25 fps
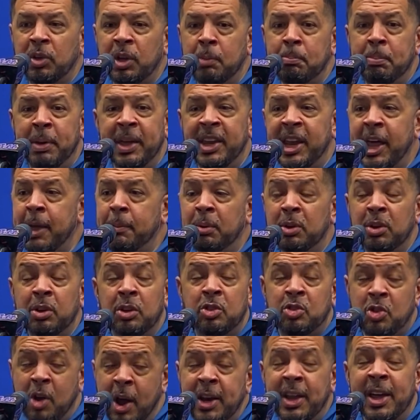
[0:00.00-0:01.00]
being able to
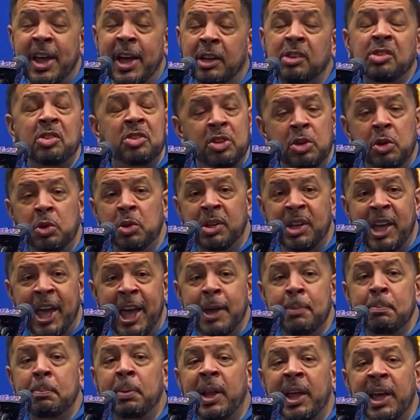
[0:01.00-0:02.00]
try to execute a
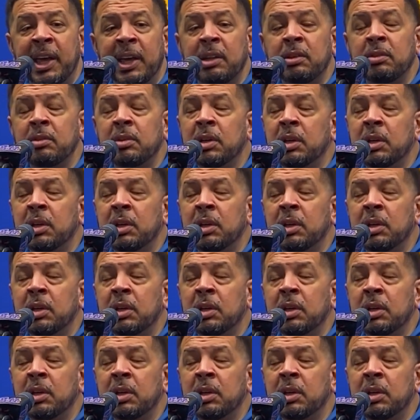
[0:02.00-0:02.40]
game plan,